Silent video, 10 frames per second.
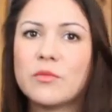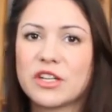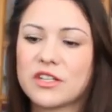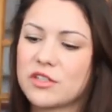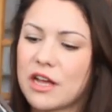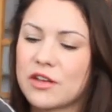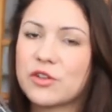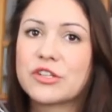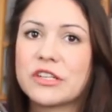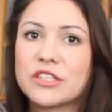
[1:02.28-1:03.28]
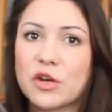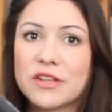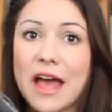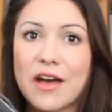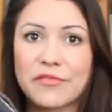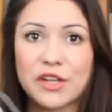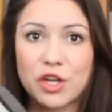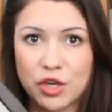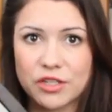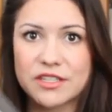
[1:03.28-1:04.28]
because they usually don't have the
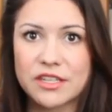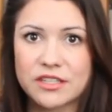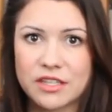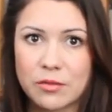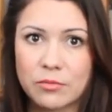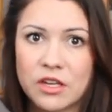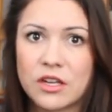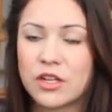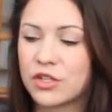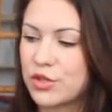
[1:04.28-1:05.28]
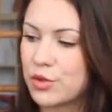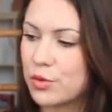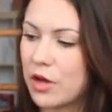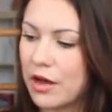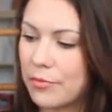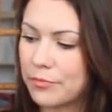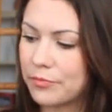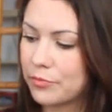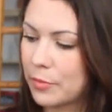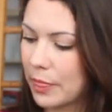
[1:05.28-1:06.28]
good system to
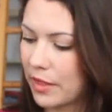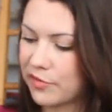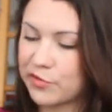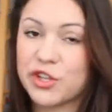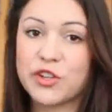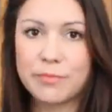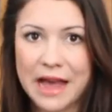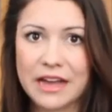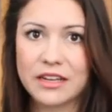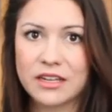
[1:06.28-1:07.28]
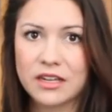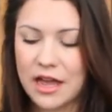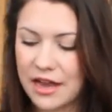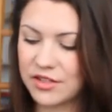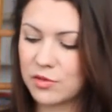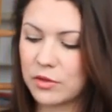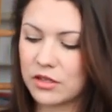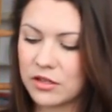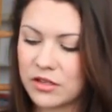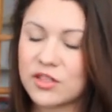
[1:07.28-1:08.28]
for your back, and you
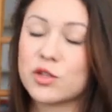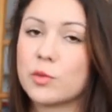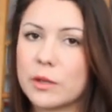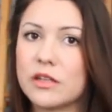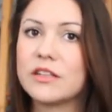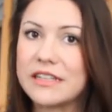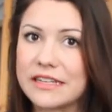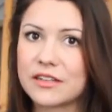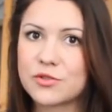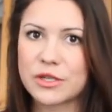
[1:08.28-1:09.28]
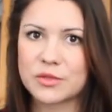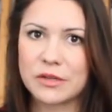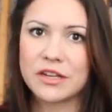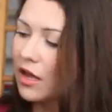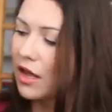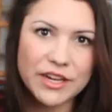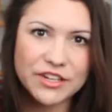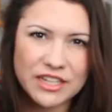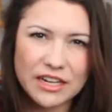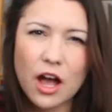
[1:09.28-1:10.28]
will need it, trust me.
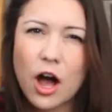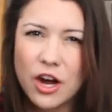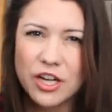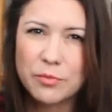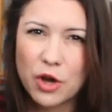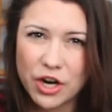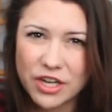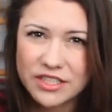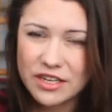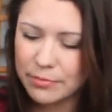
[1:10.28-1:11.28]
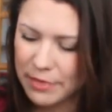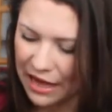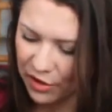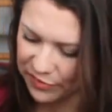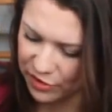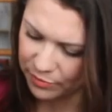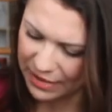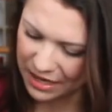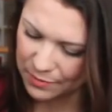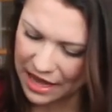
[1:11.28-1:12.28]
There's like a hard part in the back of your
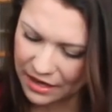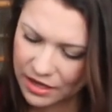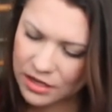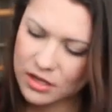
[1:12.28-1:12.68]
backpack.